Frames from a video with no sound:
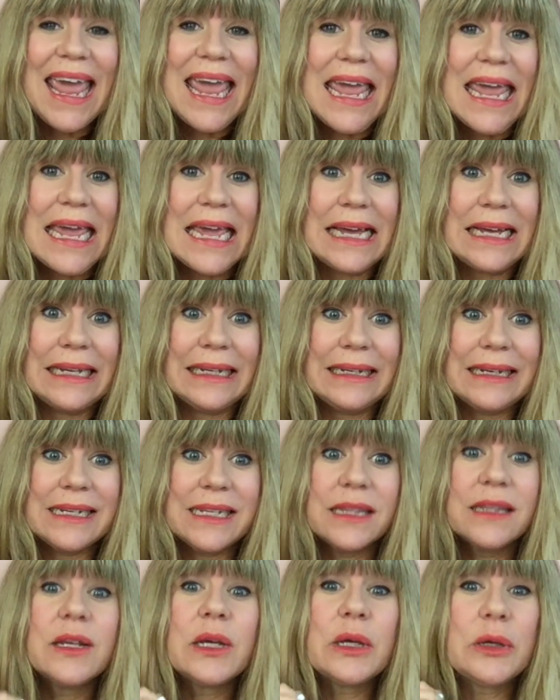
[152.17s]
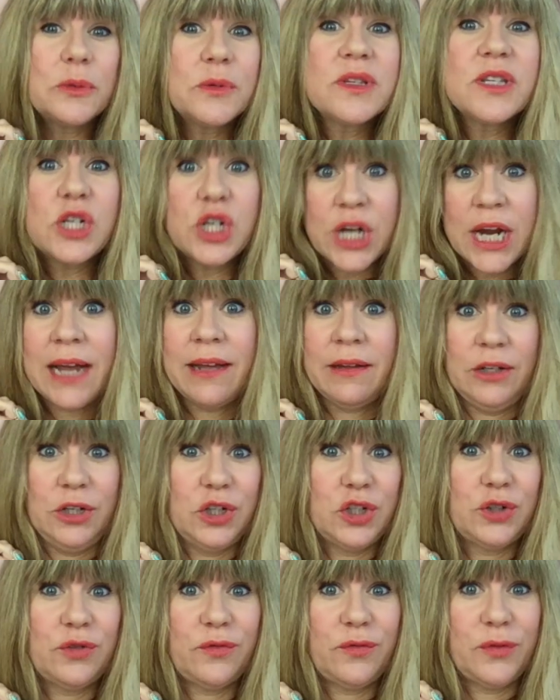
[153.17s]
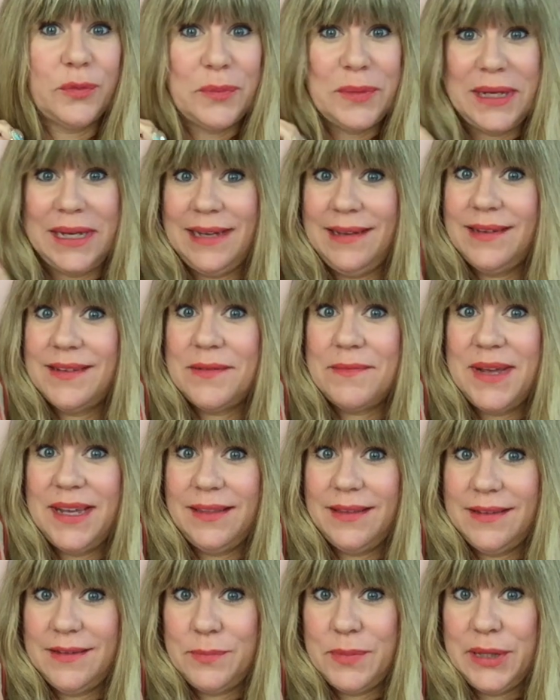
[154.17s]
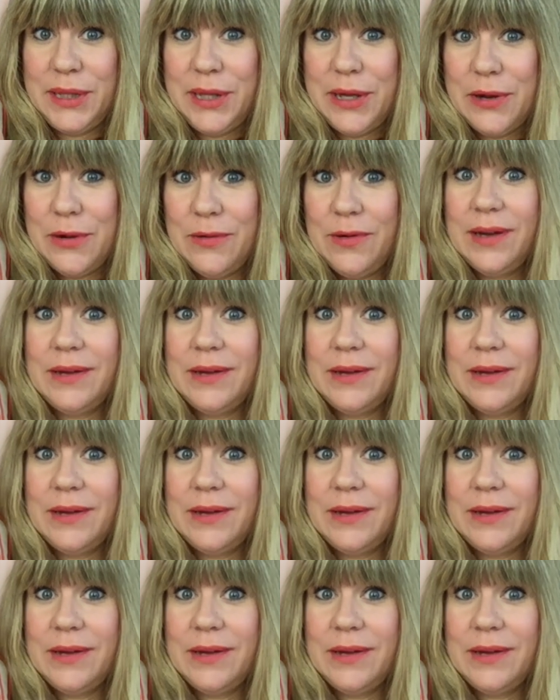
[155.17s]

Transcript: and it was a challenge for me to make this pillow.